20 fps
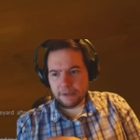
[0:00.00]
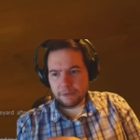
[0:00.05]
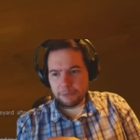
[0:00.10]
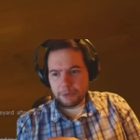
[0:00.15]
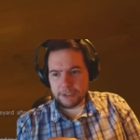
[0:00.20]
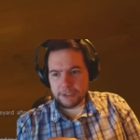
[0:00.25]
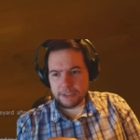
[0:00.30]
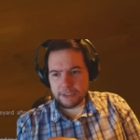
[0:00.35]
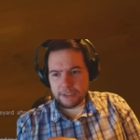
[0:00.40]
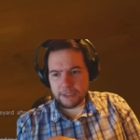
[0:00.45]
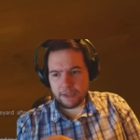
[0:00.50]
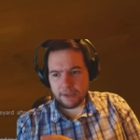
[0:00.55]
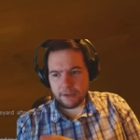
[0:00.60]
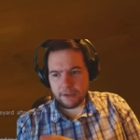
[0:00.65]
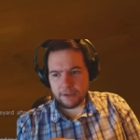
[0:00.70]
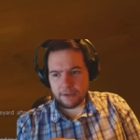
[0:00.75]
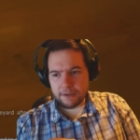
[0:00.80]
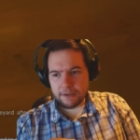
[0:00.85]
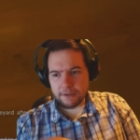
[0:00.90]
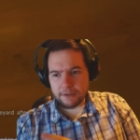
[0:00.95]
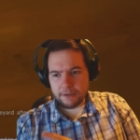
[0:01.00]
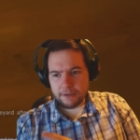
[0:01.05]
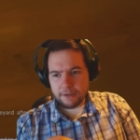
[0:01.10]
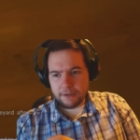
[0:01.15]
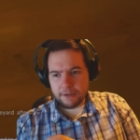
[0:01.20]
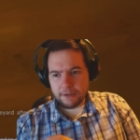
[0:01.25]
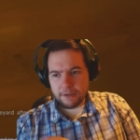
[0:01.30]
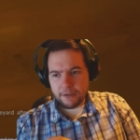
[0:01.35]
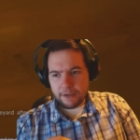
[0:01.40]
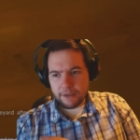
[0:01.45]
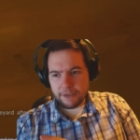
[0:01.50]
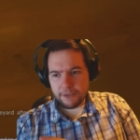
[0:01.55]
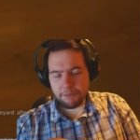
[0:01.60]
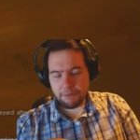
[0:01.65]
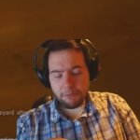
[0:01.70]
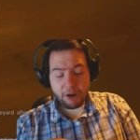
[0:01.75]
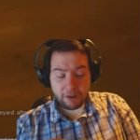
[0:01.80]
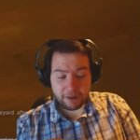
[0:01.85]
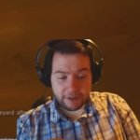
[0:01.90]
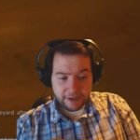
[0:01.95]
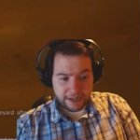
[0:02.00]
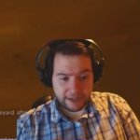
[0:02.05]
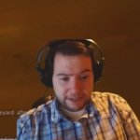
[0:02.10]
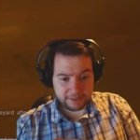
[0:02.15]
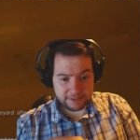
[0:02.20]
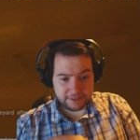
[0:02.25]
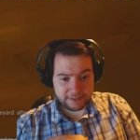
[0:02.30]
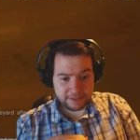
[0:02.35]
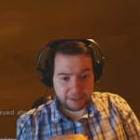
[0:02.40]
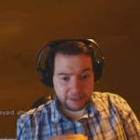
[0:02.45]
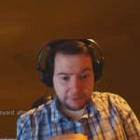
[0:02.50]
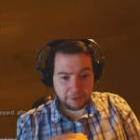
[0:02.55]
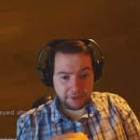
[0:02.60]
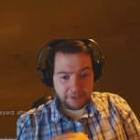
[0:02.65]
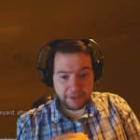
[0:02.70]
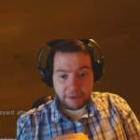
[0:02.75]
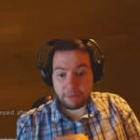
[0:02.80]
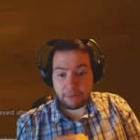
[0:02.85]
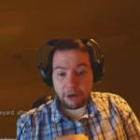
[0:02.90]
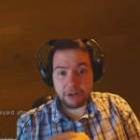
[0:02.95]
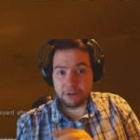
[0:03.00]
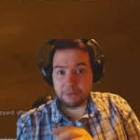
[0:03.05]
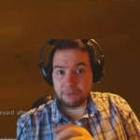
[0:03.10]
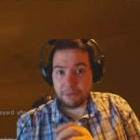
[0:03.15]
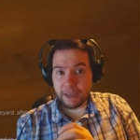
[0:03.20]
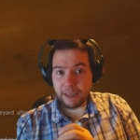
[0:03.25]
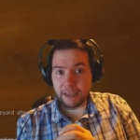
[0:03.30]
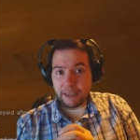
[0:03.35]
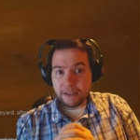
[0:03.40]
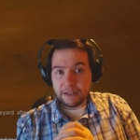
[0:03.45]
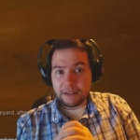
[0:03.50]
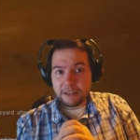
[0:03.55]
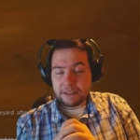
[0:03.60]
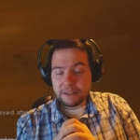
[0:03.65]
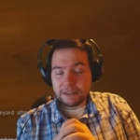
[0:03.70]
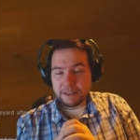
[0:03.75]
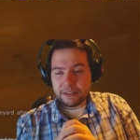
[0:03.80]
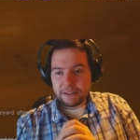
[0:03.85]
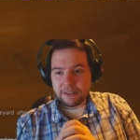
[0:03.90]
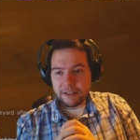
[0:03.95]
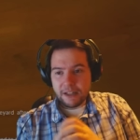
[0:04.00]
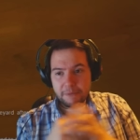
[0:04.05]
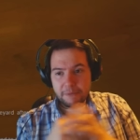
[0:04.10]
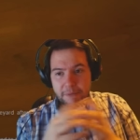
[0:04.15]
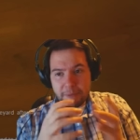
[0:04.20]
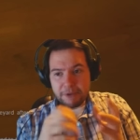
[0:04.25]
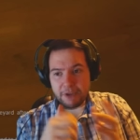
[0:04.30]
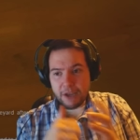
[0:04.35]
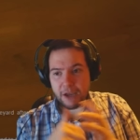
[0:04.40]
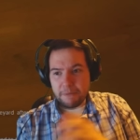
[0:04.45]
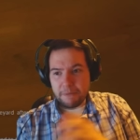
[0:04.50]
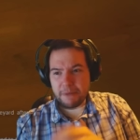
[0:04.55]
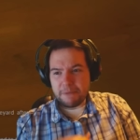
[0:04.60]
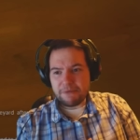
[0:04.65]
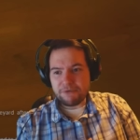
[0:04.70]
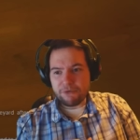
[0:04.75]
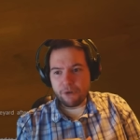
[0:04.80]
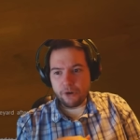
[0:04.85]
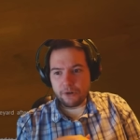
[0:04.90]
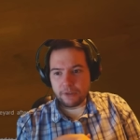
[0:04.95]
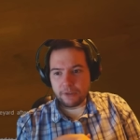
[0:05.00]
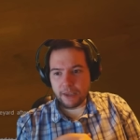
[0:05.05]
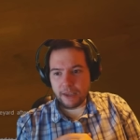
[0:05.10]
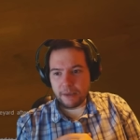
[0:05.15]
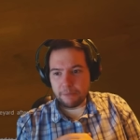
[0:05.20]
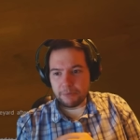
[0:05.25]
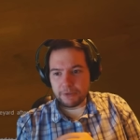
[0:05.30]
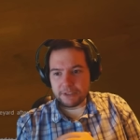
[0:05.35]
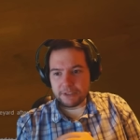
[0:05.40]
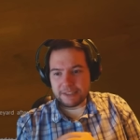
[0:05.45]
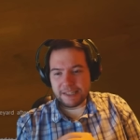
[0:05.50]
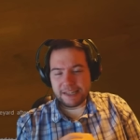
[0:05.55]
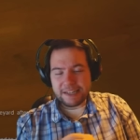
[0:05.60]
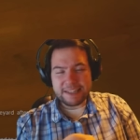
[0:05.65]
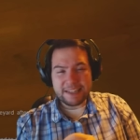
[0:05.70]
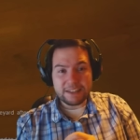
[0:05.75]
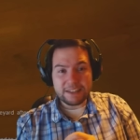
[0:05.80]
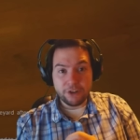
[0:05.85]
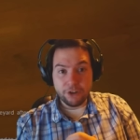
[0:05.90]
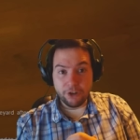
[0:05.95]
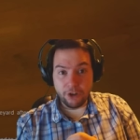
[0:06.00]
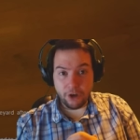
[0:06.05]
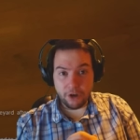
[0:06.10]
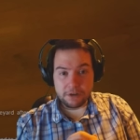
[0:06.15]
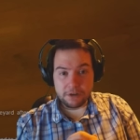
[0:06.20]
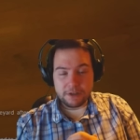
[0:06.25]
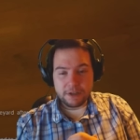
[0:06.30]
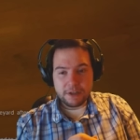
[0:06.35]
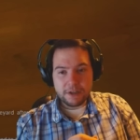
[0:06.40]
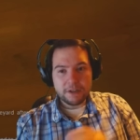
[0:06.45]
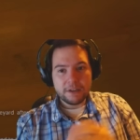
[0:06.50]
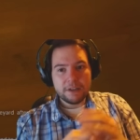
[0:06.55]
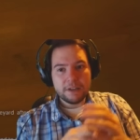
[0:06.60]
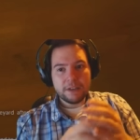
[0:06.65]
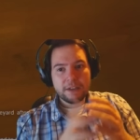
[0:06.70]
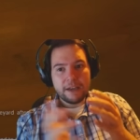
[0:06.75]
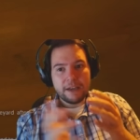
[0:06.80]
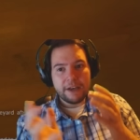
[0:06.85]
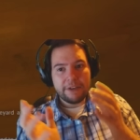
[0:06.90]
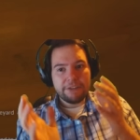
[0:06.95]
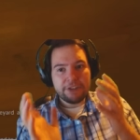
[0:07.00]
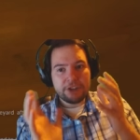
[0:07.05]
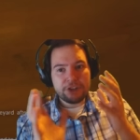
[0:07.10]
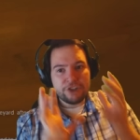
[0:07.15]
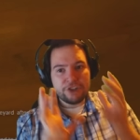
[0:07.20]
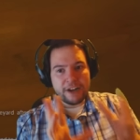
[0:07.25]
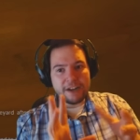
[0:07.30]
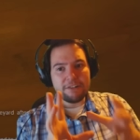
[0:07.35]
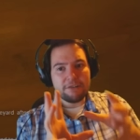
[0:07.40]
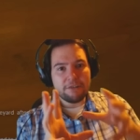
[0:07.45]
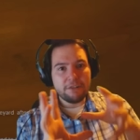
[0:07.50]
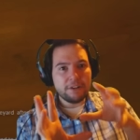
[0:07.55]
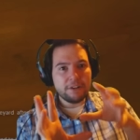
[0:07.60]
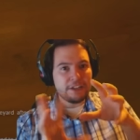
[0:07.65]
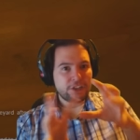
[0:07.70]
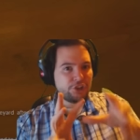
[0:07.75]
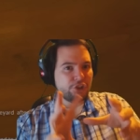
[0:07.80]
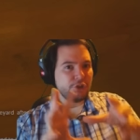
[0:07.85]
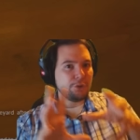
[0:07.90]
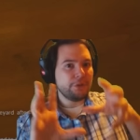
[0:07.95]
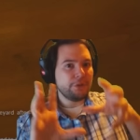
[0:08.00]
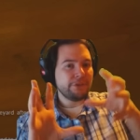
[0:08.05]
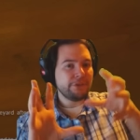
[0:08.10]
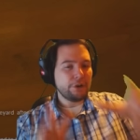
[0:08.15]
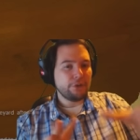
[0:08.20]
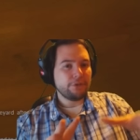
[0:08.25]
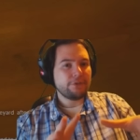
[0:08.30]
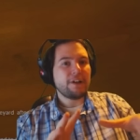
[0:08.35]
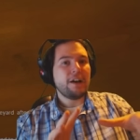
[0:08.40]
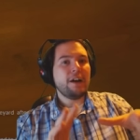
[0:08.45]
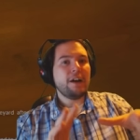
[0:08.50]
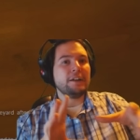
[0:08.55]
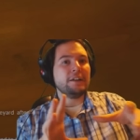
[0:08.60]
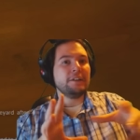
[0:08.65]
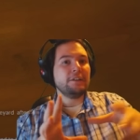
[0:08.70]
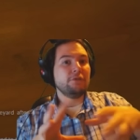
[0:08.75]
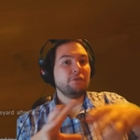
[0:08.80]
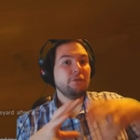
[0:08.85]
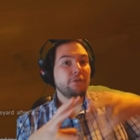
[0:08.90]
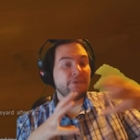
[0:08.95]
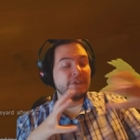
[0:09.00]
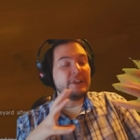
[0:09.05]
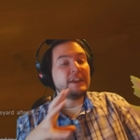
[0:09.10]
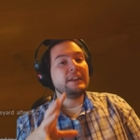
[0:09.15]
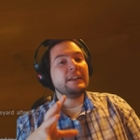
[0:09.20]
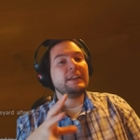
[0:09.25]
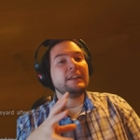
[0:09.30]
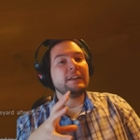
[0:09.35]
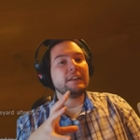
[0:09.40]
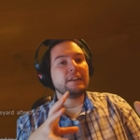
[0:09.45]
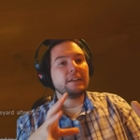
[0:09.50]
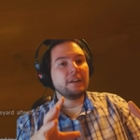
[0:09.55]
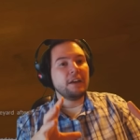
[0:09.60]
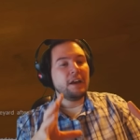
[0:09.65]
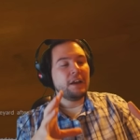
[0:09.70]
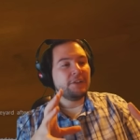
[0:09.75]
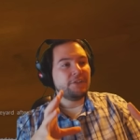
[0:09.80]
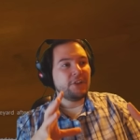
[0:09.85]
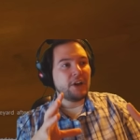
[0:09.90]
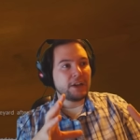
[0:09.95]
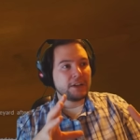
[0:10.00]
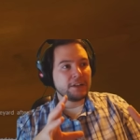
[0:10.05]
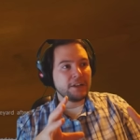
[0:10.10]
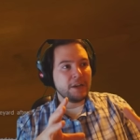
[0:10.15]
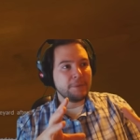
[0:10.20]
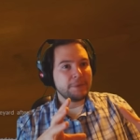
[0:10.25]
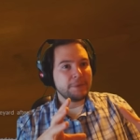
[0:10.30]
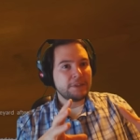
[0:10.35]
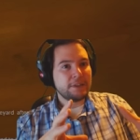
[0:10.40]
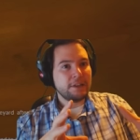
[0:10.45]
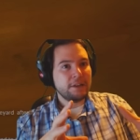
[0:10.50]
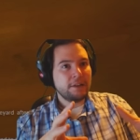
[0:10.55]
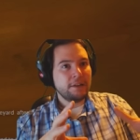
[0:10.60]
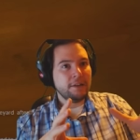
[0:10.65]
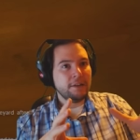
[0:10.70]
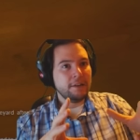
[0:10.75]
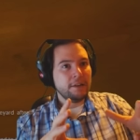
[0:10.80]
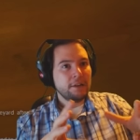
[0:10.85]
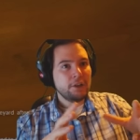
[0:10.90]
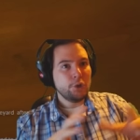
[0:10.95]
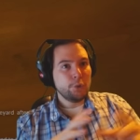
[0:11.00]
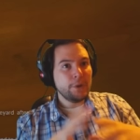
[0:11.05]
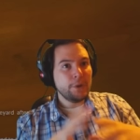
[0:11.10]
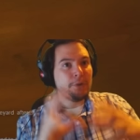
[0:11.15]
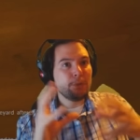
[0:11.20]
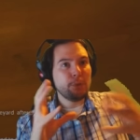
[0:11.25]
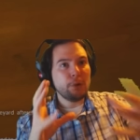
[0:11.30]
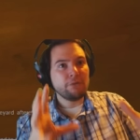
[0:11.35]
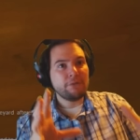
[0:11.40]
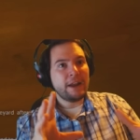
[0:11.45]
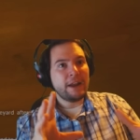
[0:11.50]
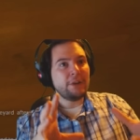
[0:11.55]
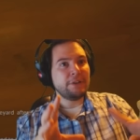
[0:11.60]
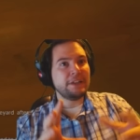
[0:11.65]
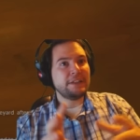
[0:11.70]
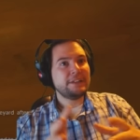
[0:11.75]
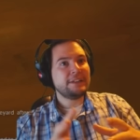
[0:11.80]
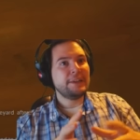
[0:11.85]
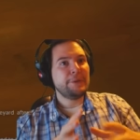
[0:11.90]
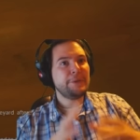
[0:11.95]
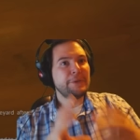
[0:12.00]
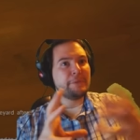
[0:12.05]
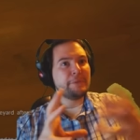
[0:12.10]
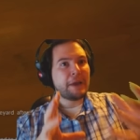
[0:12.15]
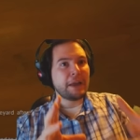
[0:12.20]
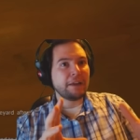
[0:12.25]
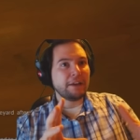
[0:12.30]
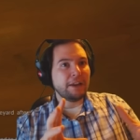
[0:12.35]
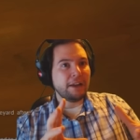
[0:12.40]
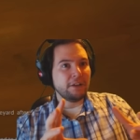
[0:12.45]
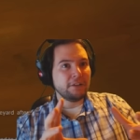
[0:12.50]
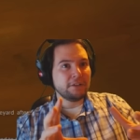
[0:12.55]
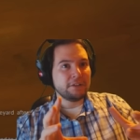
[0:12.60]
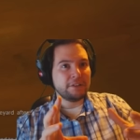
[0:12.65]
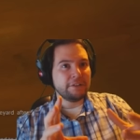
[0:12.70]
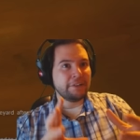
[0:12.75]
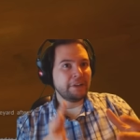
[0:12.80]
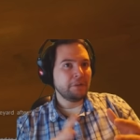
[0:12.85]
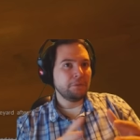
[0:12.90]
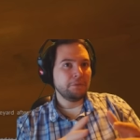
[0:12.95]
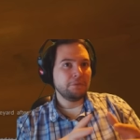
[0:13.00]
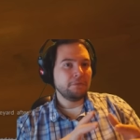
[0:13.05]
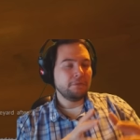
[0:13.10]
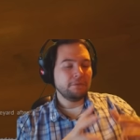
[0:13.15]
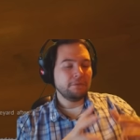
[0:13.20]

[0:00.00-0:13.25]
But the Manganels seem like they might come back in. I may be wrong there, but 6 is a lot. The general issue with Nilfgaard and the revealing kind of archetype is that you win 1 round easily with the Manganels, and then